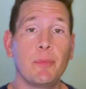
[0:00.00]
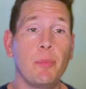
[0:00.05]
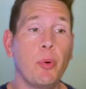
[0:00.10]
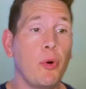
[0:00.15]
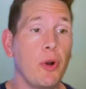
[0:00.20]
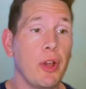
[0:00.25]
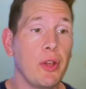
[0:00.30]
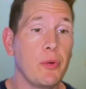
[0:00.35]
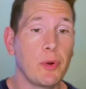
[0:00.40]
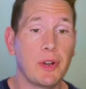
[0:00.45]

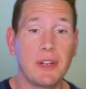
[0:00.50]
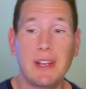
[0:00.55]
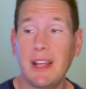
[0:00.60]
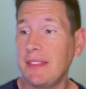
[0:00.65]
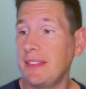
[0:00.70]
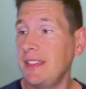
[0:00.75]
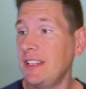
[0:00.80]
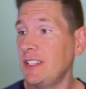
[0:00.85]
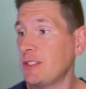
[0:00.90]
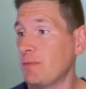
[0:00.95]
point where
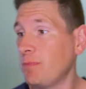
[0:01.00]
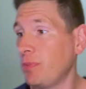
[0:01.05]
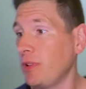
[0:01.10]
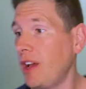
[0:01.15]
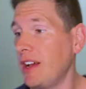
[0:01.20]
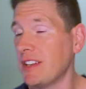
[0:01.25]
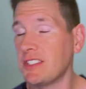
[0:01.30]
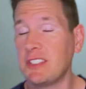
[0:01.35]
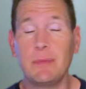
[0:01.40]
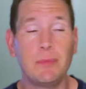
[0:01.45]
nothing's
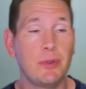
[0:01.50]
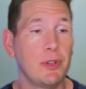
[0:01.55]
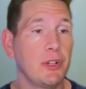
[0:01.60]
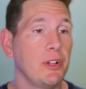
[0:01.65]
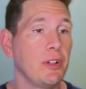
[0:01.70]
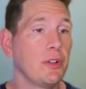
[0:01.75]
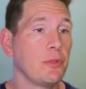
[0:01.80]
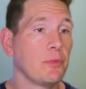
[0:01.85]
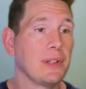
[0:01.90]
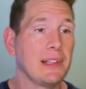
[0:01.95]

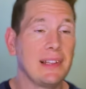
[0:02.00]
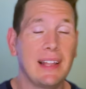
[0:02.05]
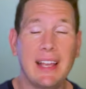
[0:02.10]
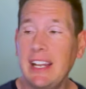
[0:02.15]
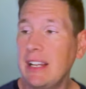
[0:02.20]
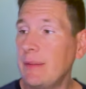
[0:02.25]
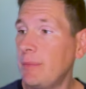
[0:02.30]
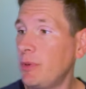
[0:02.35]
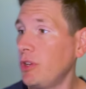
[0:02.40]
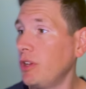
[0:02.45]
plausible,
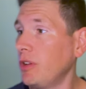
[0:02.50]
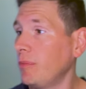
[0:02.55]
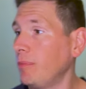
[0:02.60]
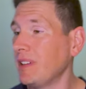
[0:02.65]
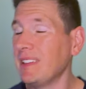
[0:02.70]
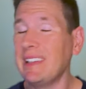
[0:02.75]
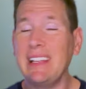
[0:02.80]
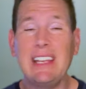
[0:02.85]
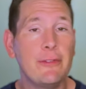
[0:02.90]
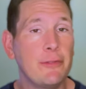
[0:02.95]
relatable,
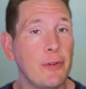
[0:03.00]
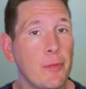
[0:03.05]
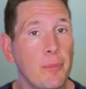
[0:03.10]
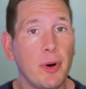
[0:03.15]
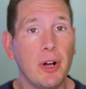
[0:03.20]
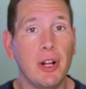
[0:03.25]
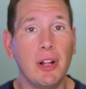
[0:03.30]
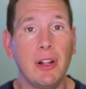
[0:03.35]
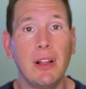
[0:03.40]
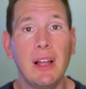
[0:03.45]

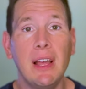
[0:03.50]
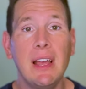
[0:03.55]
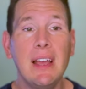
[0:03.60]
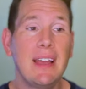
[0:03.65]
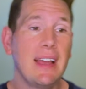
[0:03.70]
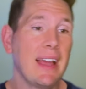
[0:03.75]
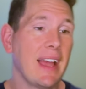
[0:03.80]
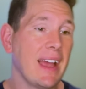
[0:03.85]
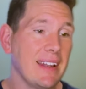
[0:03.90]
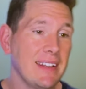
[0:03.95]
believable,
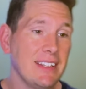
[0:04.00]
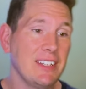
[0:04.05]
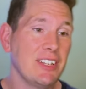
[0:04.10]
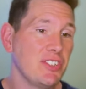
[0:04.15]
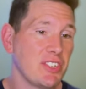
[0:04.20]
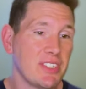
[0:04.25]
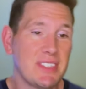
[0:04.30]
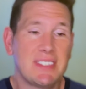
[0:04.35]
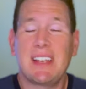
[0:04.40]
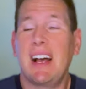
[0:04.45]
and you
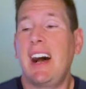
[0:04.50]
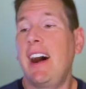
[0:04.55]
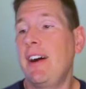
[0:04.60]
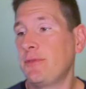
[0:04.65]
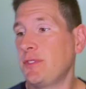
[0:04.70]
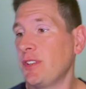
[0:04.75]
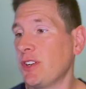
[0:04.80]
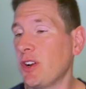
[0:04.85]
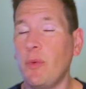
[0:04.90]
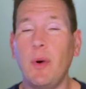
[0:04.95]
just
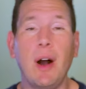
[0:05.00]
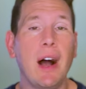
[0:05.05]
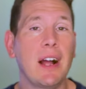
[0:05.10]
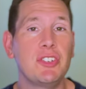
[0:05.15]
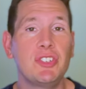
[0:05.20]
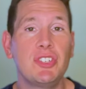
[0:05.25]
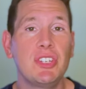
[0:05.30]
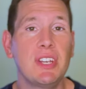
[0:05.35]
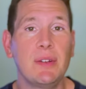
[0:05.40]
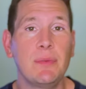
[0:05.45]
often are
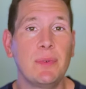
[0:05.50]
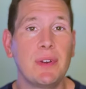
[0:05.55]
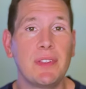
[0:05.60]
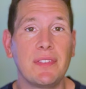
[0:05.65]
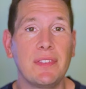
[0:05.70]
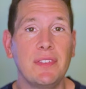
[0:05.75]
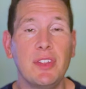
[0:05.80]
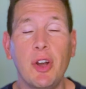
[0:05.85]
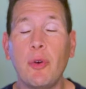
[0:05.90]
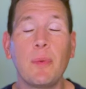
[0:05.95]
watching
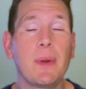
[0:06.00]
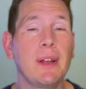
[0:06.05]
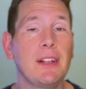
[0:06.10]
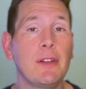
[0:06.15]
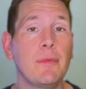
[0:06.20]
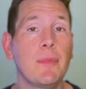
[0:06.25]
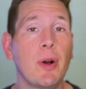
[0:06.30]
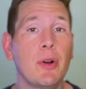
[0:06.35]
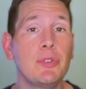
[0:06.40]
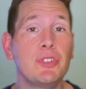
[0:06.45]
with no real
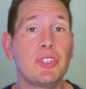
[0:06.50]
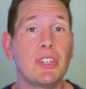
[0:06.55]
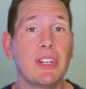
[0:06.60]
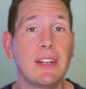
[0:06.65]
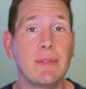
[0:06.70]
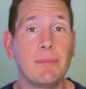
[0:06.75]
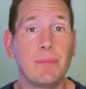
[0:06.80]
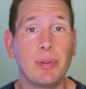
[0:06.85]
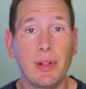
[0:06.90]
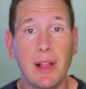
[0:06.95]
emotion
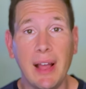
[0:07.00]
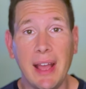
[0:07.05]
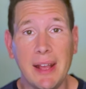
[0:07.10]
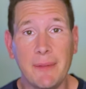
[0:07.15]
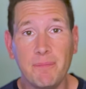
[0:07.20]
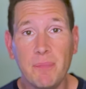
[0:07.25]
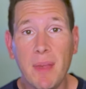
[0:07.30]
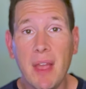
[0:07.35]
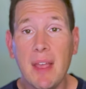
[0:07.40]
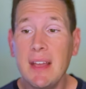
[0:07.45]
in play.
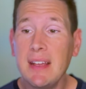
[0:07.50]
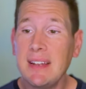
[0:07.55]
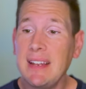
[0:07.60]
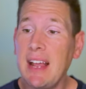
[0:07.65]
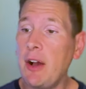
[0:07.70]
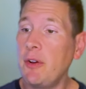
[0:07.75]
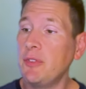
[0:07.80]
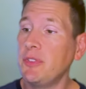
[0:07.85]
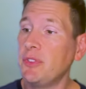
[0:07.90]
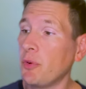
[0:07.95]

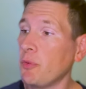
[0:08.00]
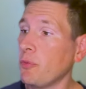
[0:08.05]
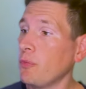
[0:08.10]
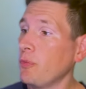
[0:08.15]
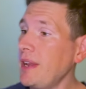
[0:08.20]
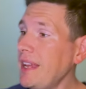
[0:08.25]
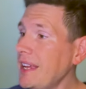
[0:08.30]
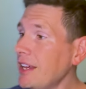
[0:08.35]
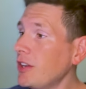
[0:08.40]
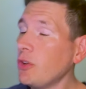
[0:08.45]
Now, the
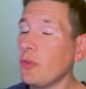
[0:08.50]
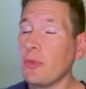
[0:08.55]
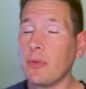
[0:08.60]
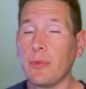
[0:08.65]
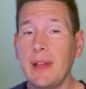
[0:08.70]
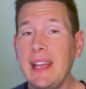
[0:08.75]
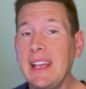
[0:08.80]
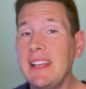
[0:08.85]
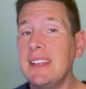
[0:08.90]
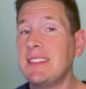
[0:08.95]
real
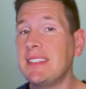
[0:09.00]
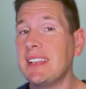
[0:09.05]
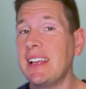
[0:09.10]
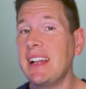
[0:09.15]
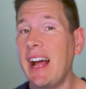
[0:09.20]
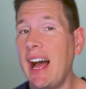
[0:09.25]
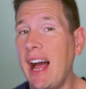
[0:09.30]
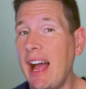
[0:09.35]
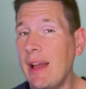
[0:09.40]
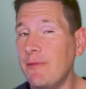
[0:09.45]

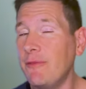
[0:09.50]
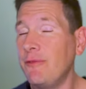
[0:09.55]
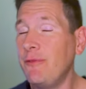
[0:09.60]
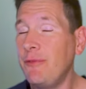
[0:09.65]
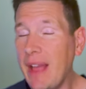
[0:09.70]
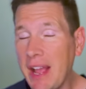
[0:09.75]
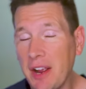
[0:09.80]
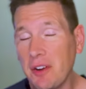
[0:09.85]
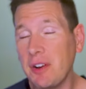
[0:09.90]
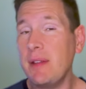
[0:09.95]
reason I'm
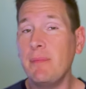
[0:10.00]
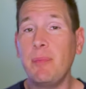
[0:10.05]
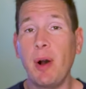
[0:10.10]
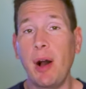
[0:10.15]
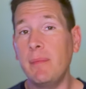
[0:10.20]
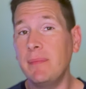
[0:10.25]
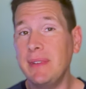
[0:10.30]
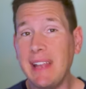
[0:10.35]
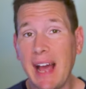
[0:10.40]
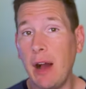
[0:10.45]
very
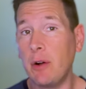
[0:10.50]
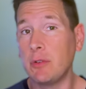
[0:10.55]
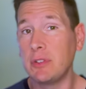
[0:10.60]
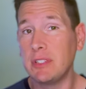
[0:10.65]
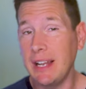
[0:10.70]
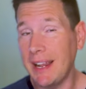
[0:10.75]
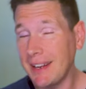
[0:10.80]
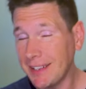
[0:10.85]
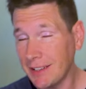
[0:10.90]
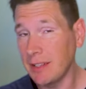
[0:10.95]
bummed out,
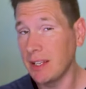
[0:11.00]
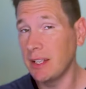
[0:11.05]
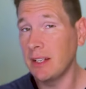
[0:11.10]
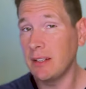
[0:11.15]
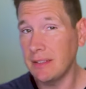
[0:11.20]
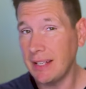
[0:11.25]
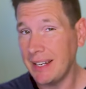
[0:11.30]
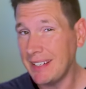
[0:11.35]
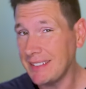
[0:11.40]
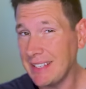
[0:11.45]
not a
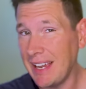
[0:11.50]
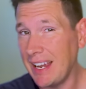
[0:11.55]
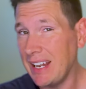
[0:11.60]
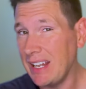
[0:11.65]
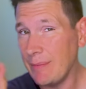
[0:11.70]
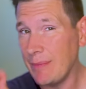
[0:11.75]
little, not a tiny